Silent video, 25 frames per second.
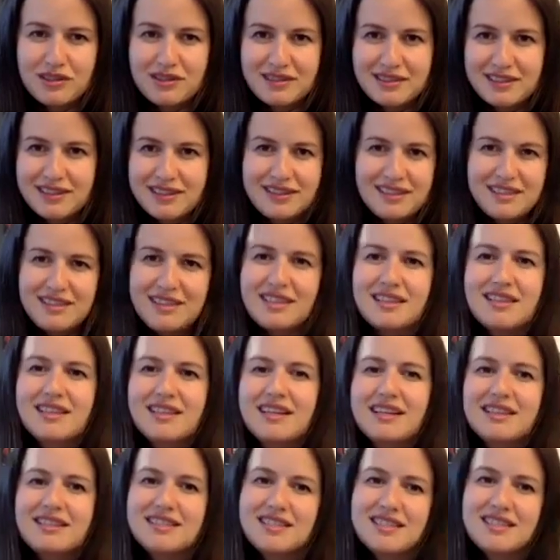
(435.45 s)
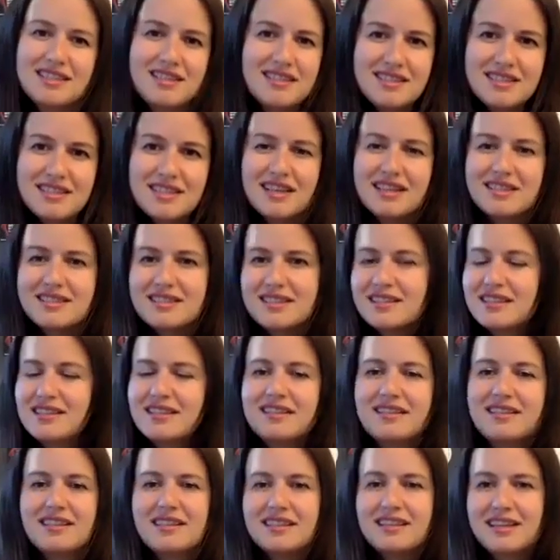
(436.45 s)
They didn't tell its citizens, and they
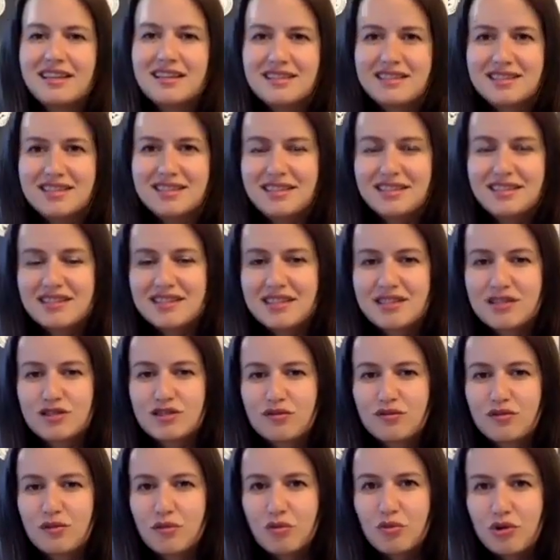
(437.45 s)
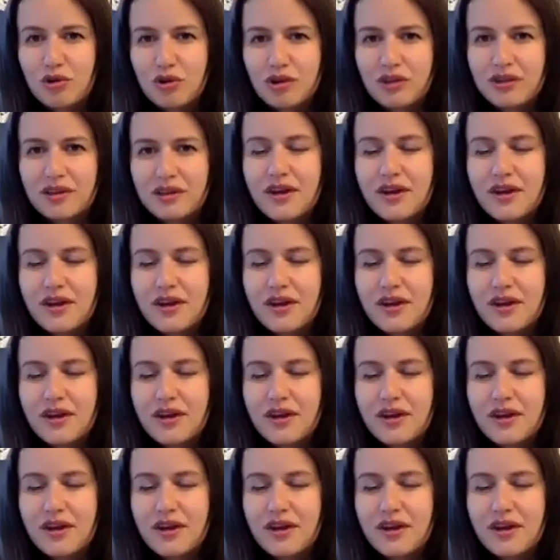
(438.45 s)
didn't tell the citizens of the world.